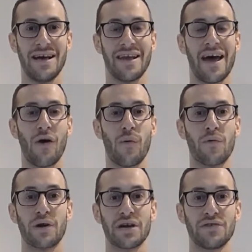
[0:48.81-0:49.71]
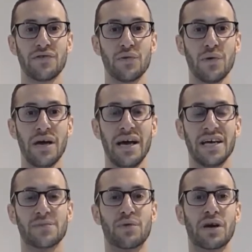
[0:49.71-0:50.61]
Now what we're going to do
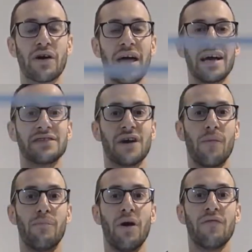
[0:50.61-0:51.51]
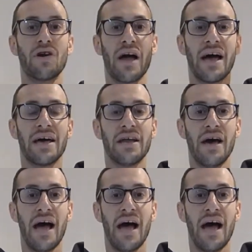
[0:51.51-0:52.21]
is bring our hands above our head